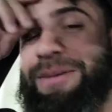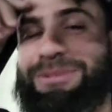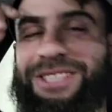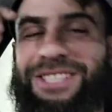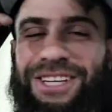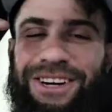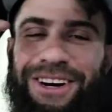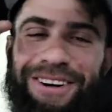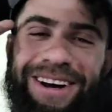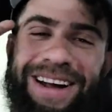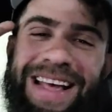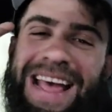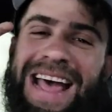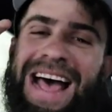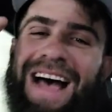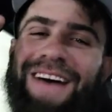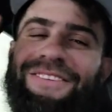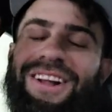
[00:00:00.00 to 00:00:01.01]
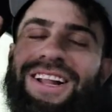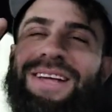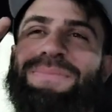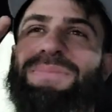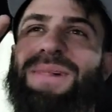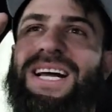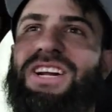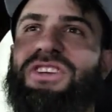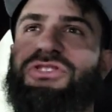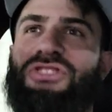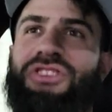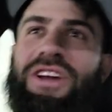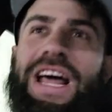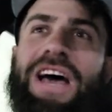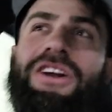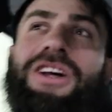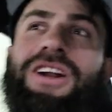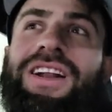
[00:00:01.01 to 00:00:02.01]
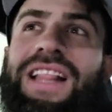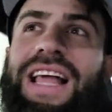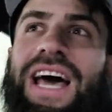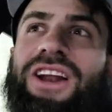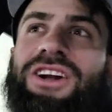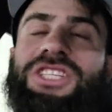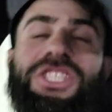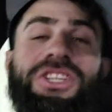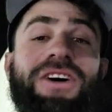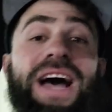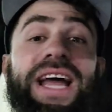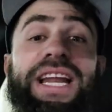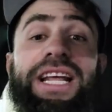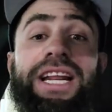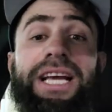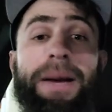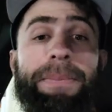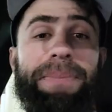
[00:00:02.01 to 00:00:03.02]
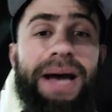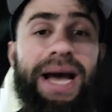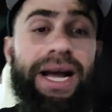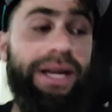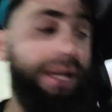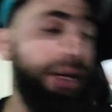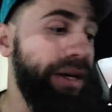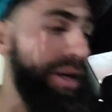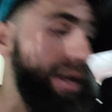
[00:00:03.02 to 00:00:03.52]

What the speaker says: So I've only played Showdown on the ladder. So I need to get back.